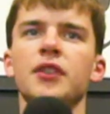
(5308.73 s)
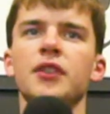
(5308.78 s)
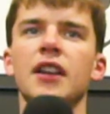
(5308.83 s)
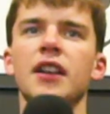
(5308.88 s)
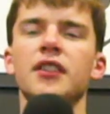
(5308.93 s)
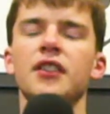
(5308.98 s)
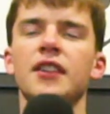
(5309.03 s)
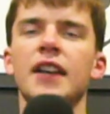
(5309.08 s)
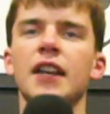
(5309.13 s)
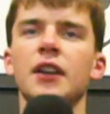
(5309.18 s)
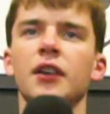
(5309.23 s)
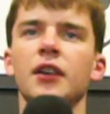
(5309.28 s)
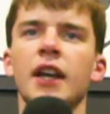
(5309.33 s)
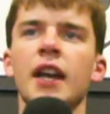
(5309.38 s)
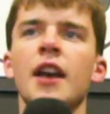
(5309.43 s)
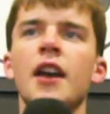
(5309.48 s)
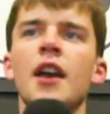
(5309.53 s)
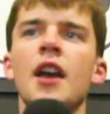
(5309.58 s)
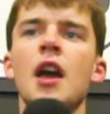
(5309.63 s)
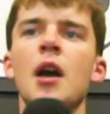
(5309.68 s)
Gets his head on it,
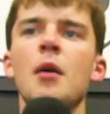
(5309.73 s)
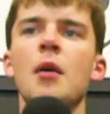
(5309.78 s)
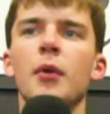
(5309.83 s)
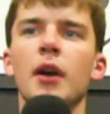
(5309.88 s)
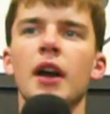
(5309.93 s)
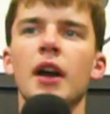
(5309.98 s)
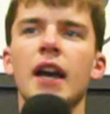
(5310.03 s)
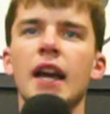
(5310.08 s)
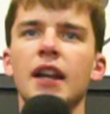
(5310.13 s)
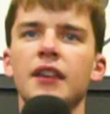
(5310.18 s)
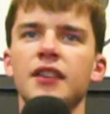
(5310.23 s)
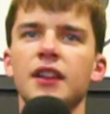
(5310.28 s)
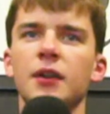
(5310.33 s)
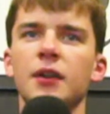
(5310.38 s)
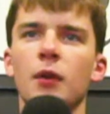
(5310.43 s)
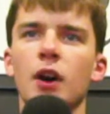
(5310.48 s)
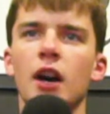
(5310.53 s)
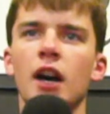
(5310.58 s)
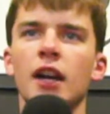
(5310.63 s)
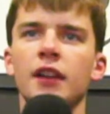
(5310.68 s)
but heads it
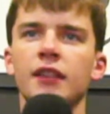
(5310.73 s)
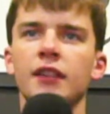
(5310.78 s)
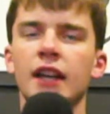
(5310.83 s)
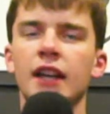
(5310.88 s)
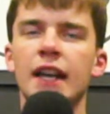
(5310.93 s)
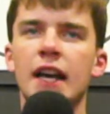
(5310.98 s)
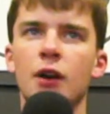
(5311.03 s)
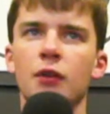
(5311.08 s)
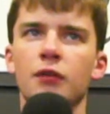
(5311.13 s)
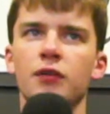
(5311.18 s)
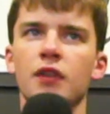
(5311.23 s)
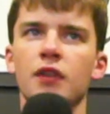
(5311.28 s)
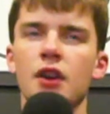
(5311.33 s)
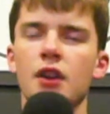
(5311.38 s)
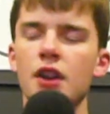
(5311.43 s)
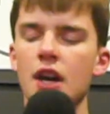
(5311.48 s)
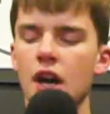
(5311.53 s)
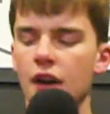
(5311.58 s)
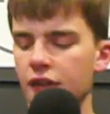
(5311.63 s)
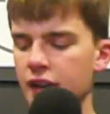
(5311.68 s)
wide and out for
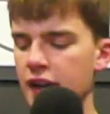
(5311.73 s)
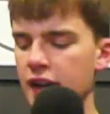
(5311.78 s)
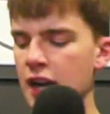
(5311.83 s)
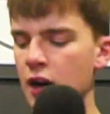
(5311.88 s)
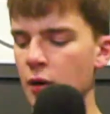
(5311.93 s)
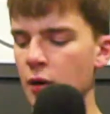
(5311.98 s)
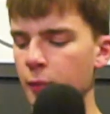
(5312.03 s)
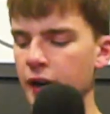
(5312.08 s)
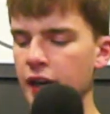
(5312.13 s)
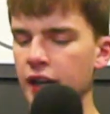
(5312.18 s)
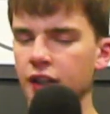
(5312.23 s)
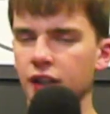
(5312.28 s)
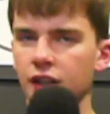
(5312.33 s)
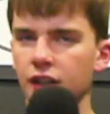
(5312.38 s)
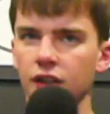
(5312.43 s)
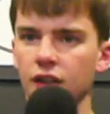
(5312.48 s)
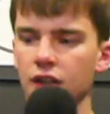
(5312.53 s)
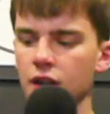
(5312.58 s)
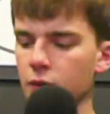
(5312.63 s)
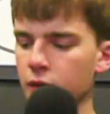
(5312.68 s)
another
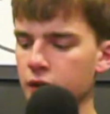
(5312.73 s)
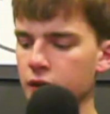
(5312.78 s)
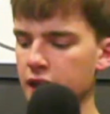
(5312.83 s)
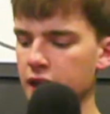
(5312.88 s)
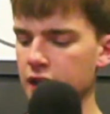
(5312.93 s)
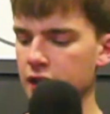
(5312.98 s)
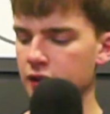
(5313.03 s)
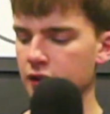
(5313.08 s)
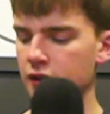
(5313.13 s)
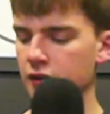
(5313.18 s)
Albanian goal kick.